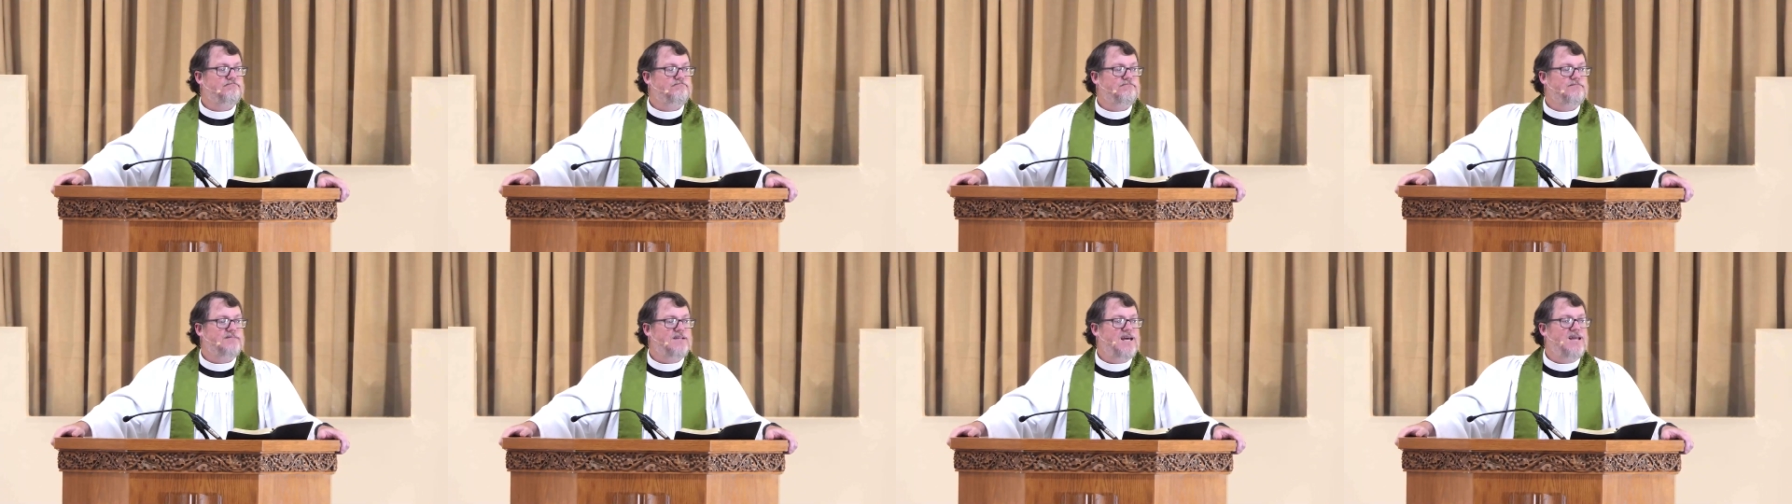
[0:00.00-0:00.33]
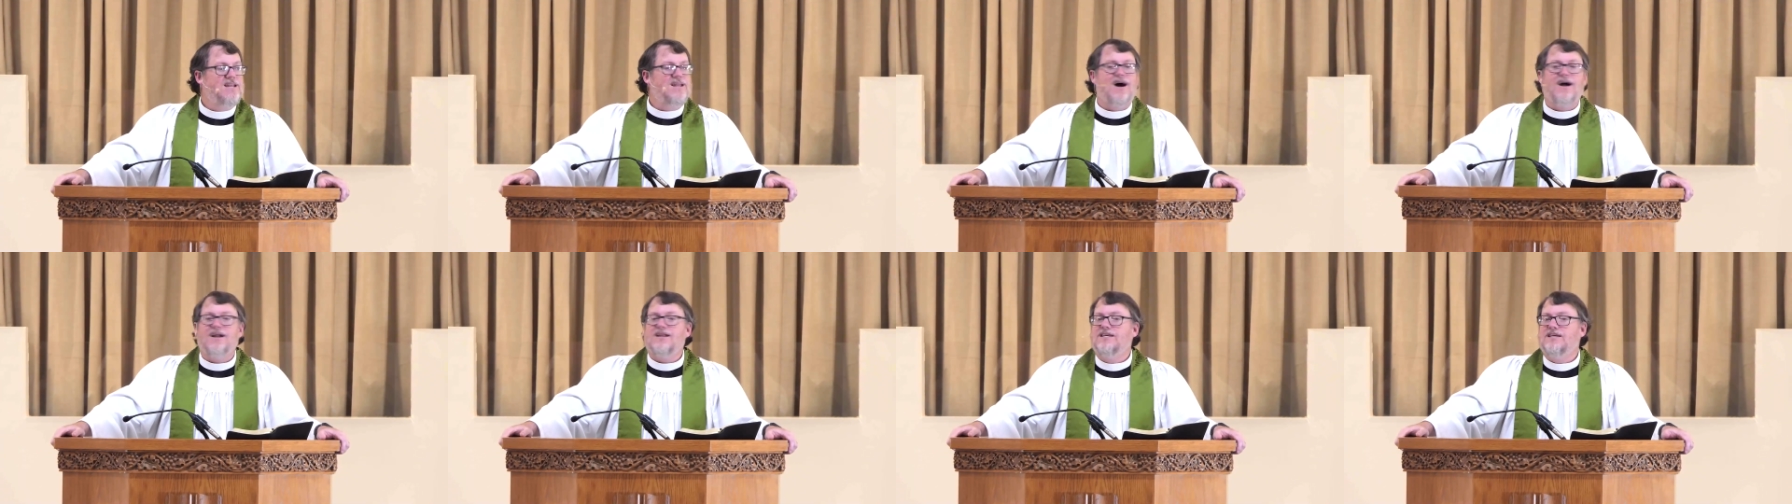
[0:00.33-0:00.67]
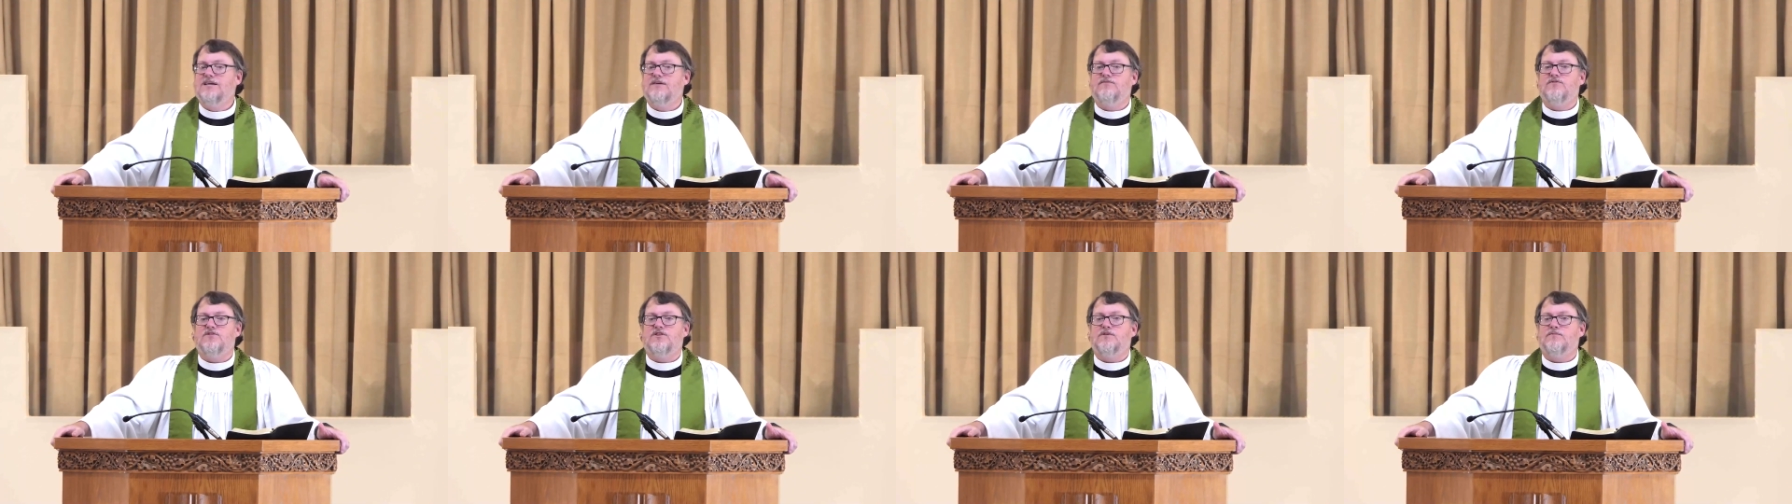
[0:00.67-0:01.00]
and not give
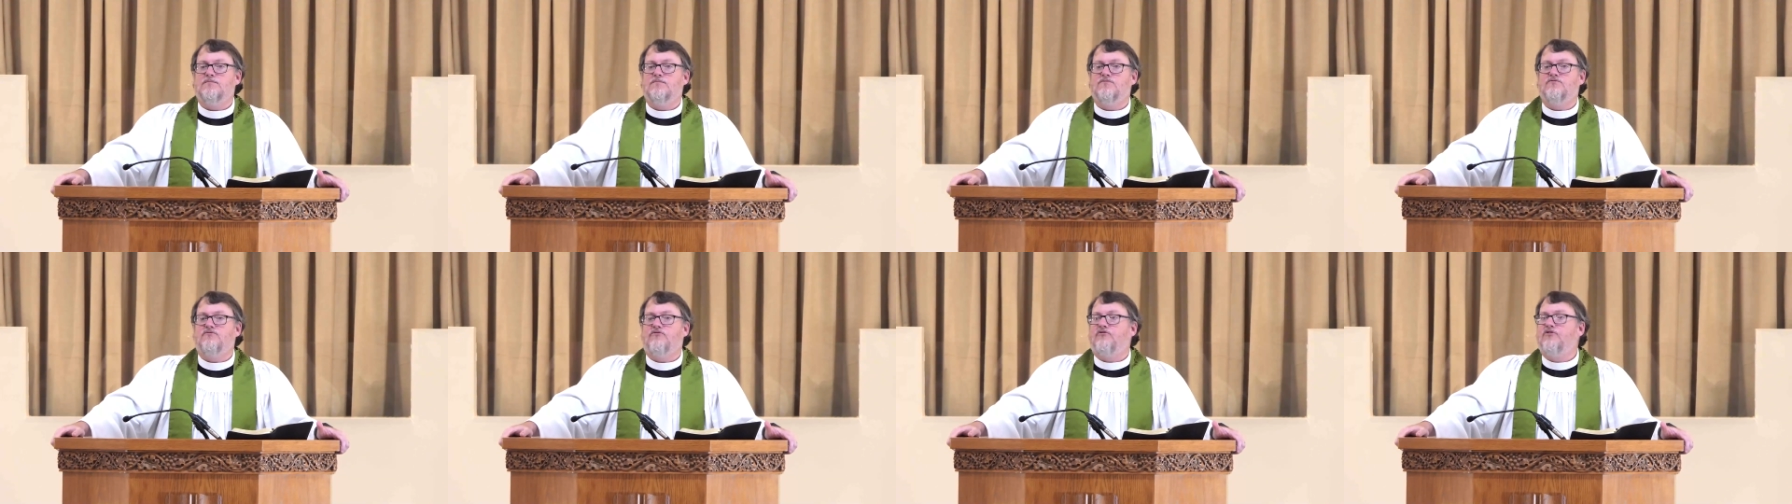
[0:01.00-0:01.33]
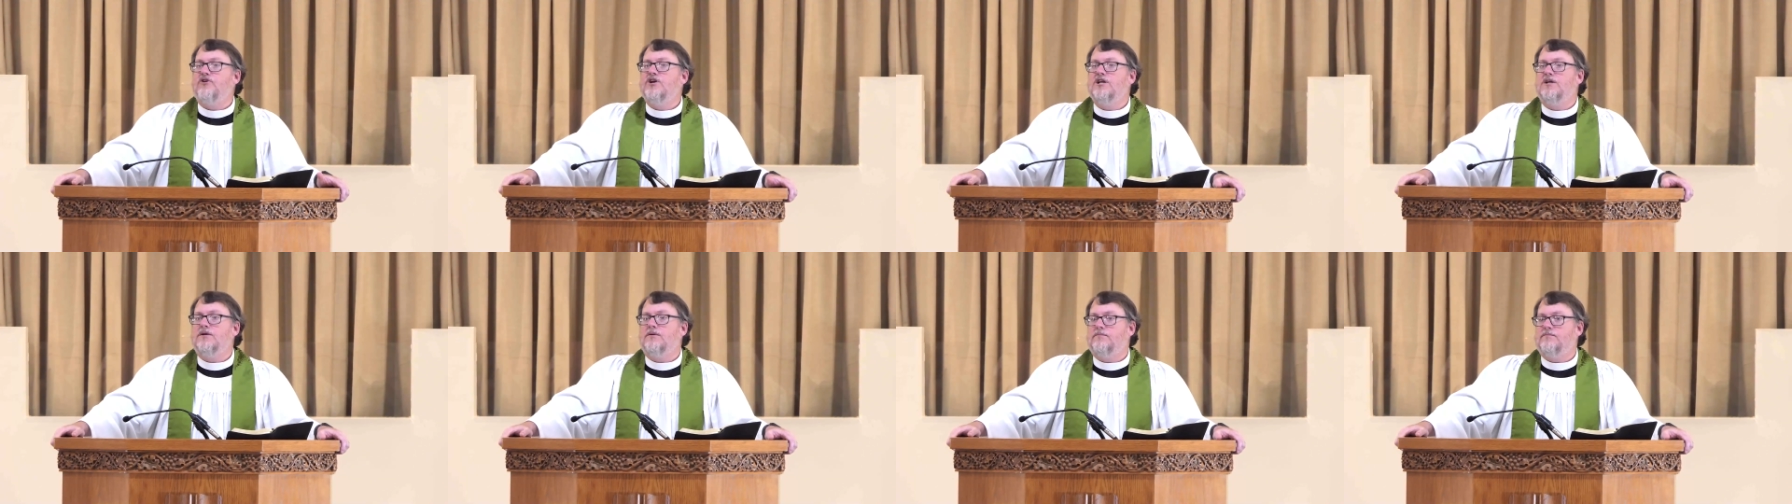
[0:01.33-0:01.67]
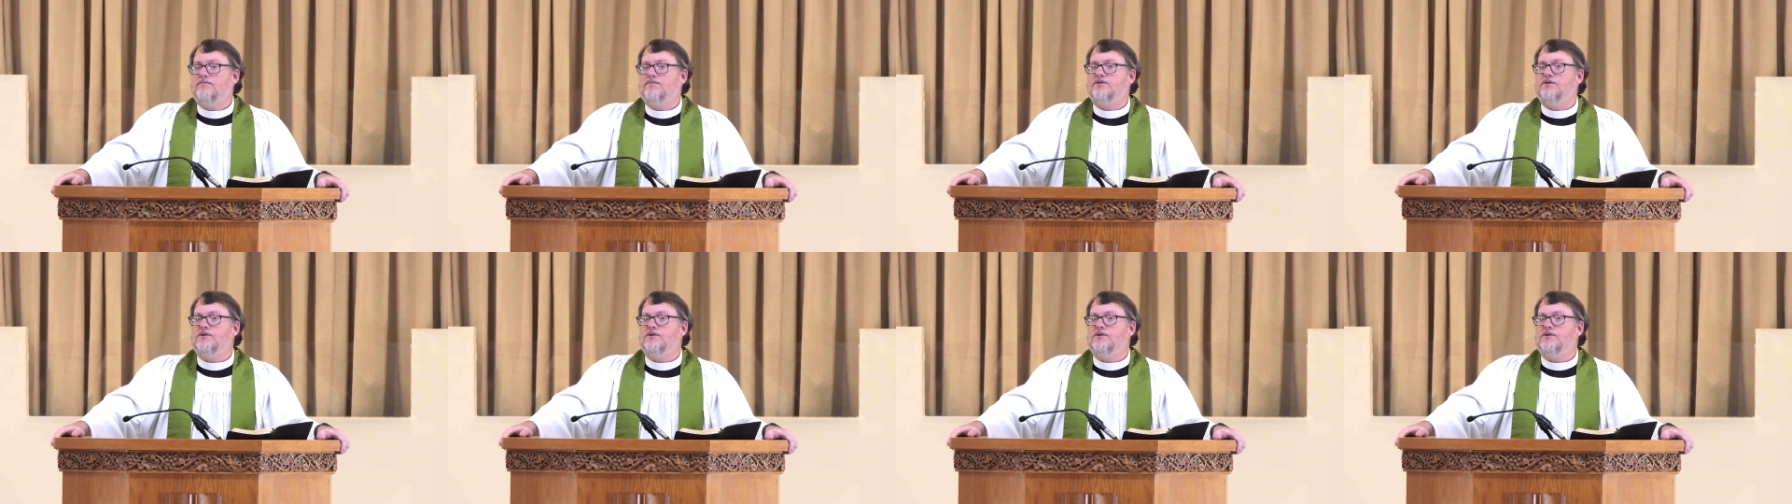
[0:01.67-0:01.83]
them freedom to